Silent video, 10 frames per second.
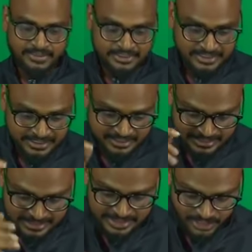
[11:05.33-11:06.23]
this is
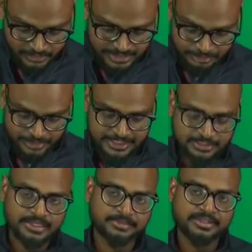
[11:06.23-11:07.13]
this is how i put it in
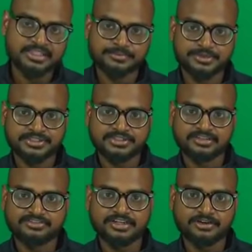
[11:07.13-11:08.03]
paper this process
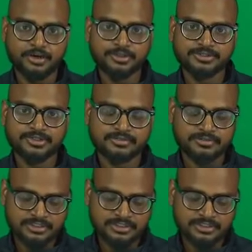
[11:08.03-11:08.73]
of uh, how to solve